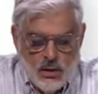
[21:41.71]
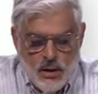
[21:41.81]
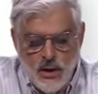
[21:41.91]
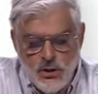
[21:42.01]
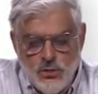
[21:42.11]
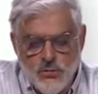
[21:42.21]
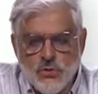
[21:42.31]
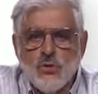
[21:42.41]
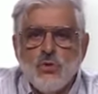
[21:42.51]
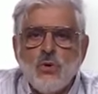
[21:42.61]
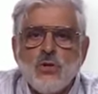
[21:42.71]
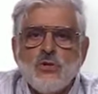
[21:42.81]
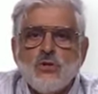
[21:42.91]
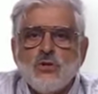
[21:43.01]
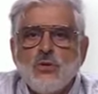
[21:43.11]
H of 2 is
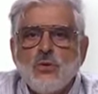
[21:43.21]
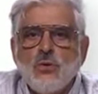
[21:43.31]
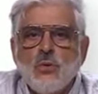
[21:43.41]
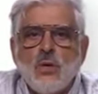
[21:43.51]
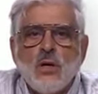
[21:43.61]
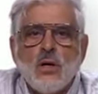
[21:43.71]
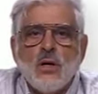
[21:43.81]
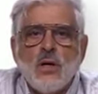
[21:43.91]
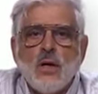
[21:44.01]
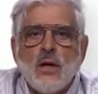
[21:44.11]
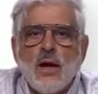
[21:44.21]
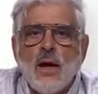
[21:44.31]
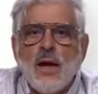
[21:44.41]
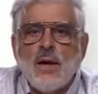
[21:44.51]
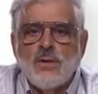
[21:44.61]
2,
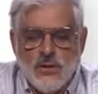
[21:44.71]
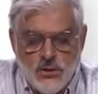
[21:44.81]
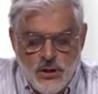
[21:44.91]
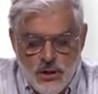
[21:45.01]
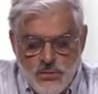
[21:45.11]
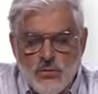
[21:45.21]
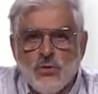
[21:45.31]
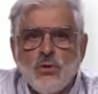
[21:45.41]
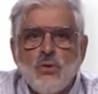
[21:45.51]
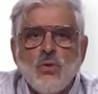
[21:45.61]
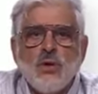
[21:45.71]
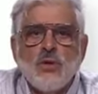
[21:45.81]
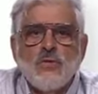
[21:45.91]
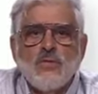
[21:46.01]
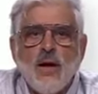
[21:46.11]
and g of 2
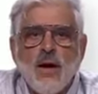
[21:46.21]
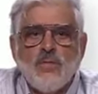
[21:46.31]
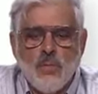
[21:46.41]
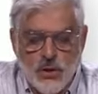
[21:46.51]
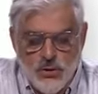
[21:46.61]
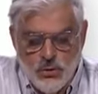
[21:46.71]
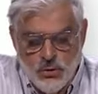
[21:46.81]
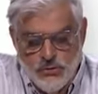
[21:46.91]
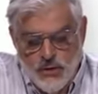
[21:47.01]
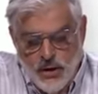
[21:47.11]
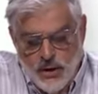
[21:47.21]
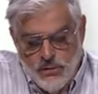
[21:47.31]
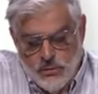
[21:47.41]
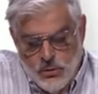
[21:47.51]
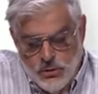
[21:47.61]
is 5 modulo 5,
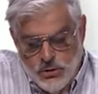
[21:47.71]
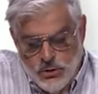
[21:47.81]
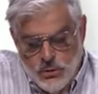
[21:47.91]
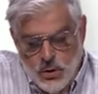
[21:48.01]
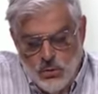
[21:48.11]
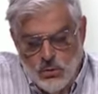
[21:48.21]
or 0.